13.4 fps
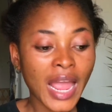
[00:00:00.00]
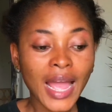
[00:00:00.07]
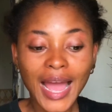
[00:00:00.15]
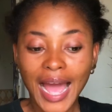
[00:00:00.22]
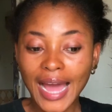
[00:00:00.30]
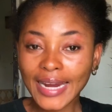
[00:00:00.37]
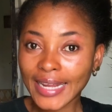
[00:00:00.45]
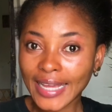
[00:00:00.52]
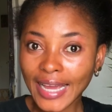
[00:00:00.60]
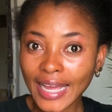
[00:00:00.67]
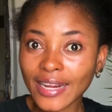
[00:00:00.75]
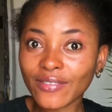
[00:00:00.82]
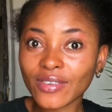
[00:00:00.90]
And
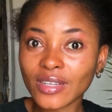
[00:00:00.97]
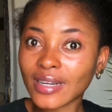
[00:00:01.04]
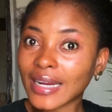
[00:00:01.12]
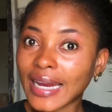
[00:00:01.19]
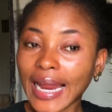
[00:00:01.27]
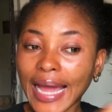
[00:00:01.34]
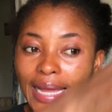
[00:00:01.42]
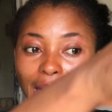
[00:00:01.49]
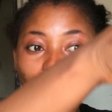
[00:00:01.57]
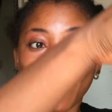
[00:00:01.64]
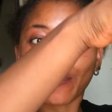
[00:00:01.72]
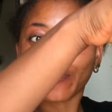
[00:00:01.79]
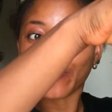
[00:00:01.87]
again, if you don't like
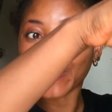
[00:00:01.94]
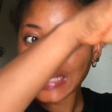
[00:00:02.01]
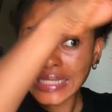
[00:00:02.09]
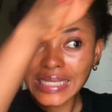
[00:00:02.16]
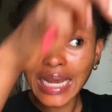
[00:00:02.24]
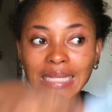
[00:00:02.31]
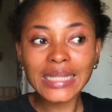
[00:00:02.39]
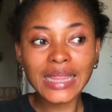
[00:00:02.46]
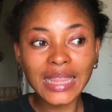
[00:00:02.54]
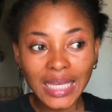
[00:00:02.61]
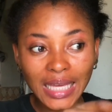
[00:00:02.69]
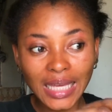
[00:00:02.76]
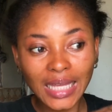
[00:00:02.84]
bitter
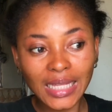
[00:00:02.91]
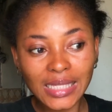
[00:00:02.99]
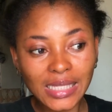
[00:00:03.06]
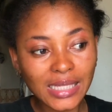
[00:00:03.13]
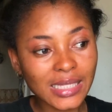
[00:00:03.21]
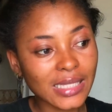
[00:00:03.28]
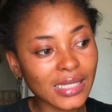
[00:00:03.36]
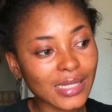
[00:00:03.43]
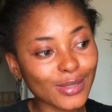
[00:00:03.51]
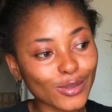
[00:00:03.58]
things,